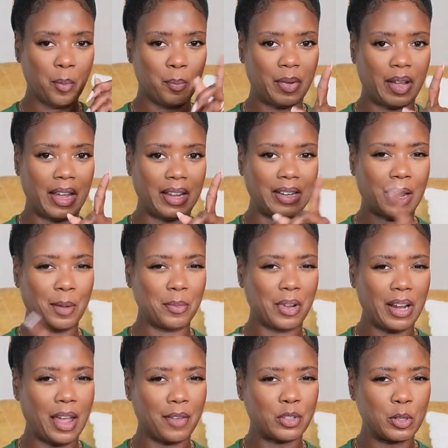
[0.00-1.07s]
But I'm going
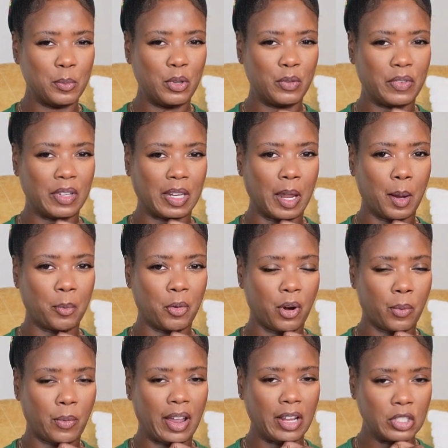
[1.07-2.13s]
to have to move the camera
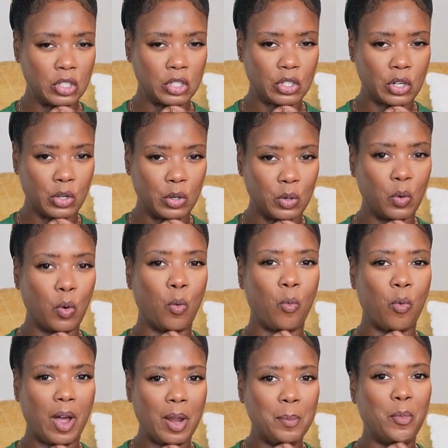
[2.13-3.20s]
around to show you
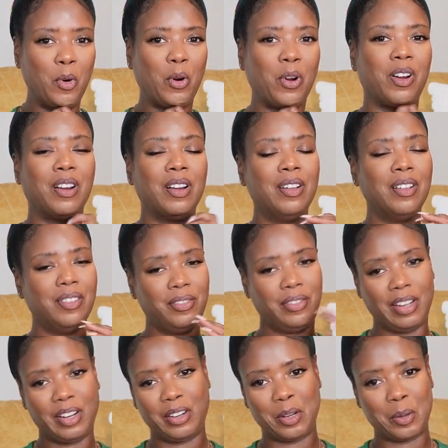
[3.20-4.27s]
one more
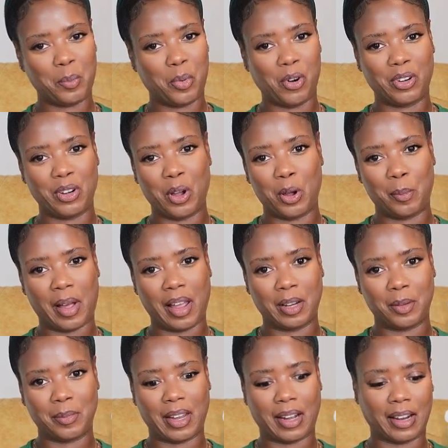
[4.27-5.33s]
very important home item
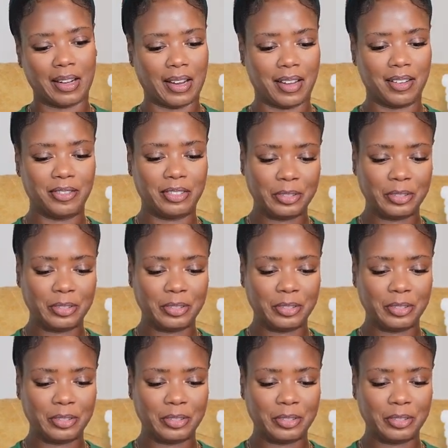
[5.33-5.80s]
that I love.